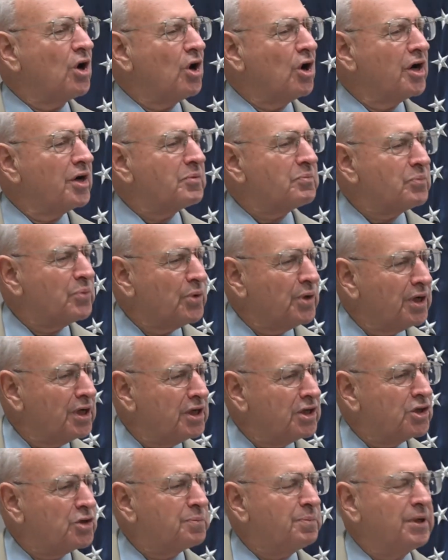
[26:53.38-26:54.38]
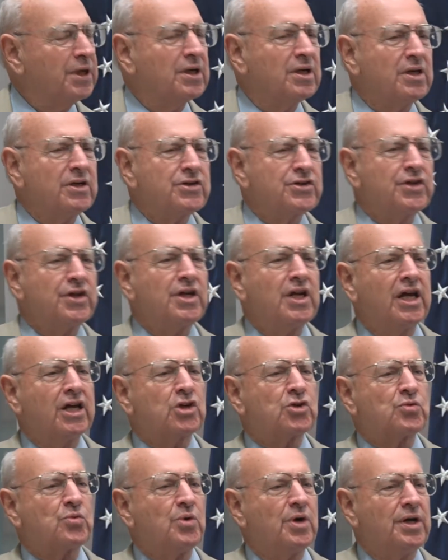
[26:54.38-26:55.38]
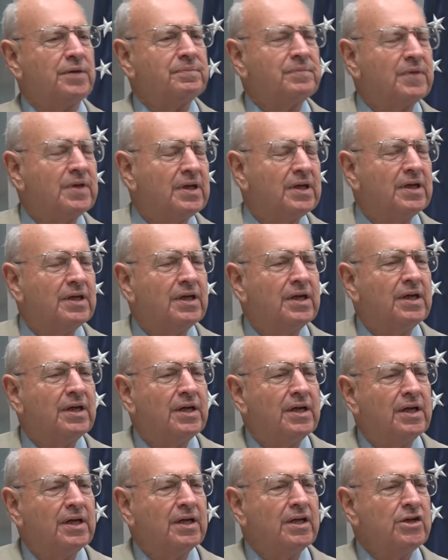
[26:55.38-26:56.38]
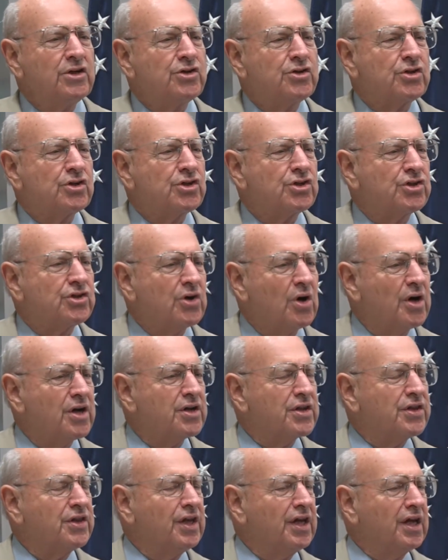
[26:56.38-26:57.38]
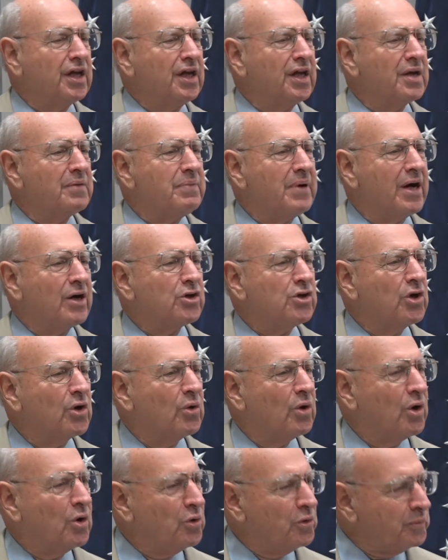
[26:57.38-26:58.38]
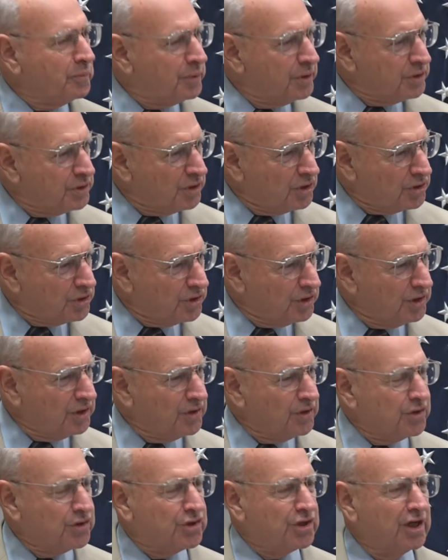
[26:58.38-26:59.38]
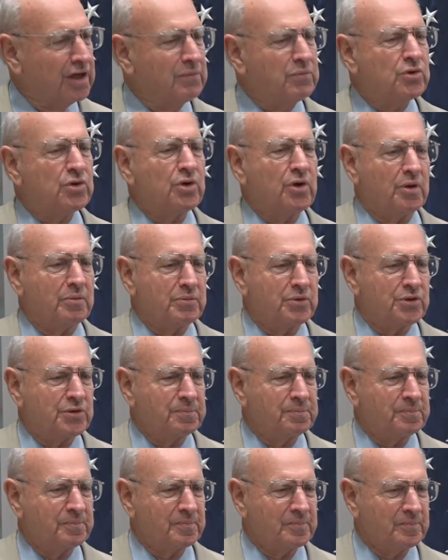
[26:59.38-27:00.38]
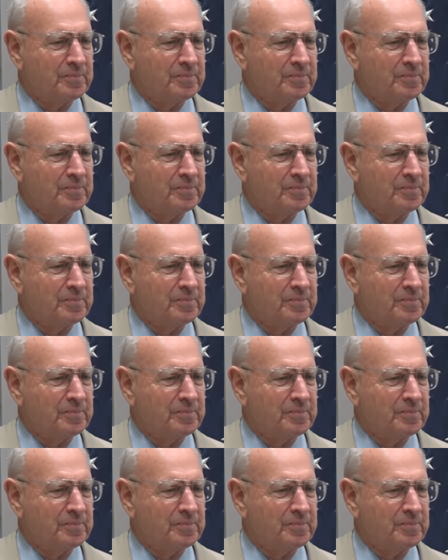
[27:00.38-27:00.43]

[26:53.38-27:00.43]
hard bridge, because the next one is to start thinking about your own position in the same terms.